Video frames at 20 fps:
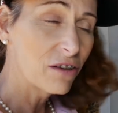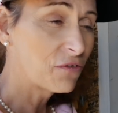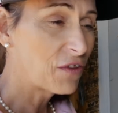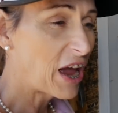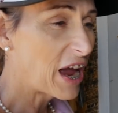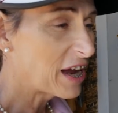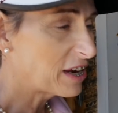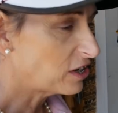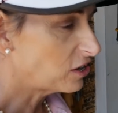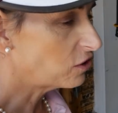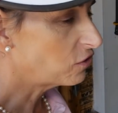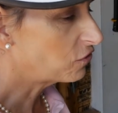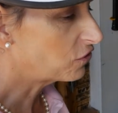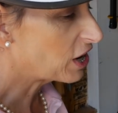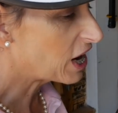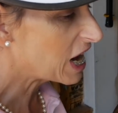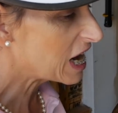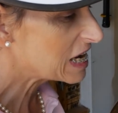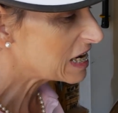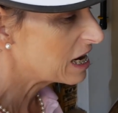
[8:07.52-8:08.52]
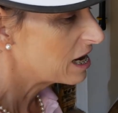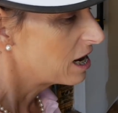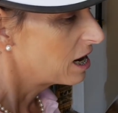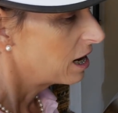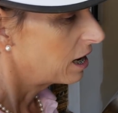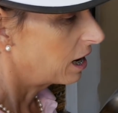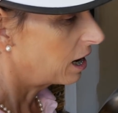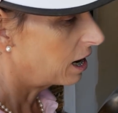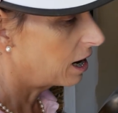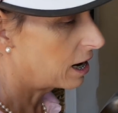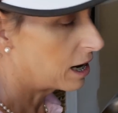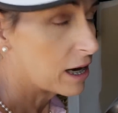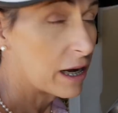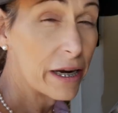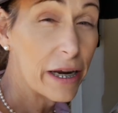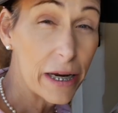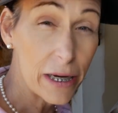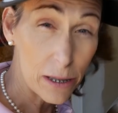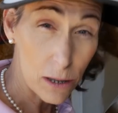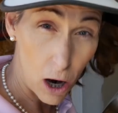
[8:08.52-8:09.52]
of that, you've got
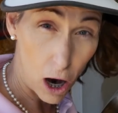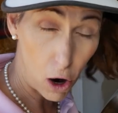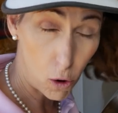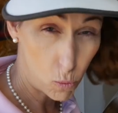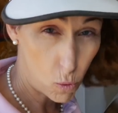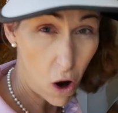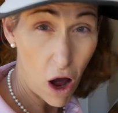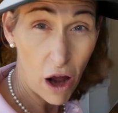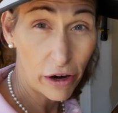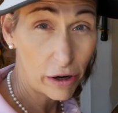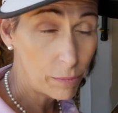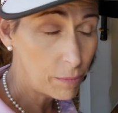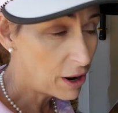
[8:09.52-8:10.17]
a water